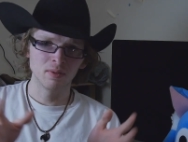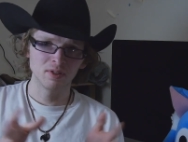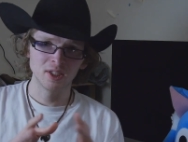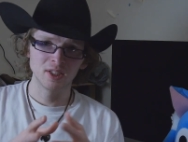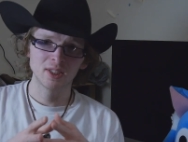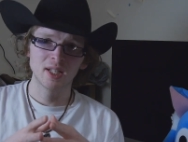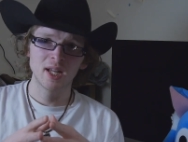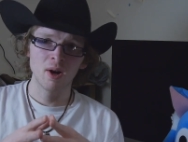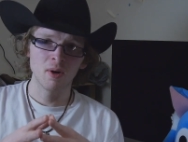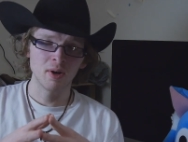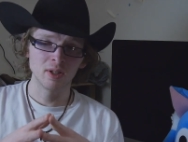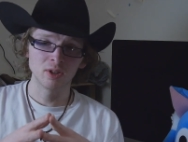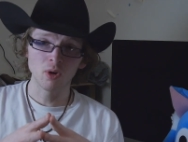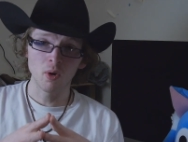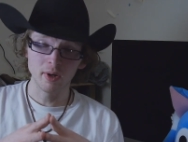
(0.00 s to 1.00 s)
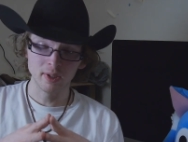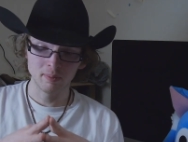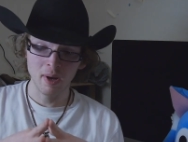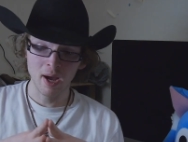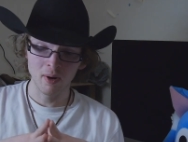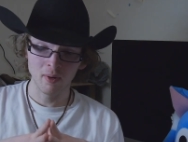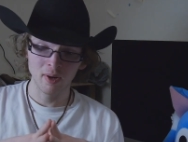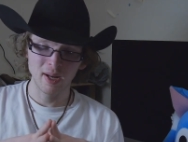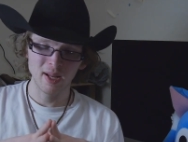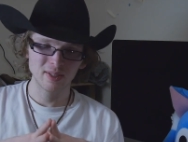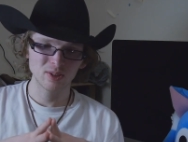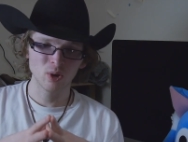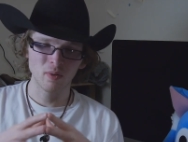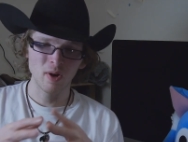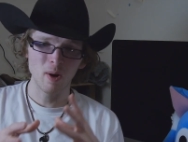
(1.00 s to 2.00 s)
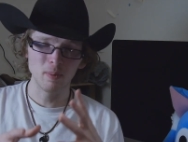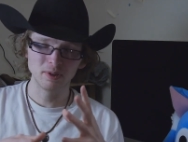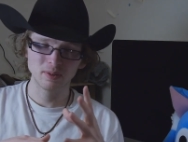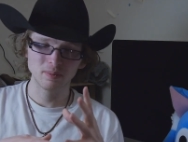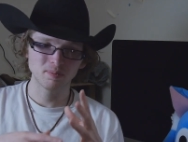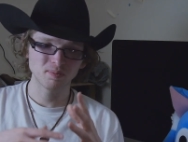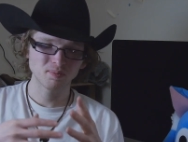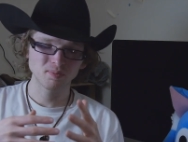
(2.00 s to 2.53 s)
of security is always better, and it sort of helps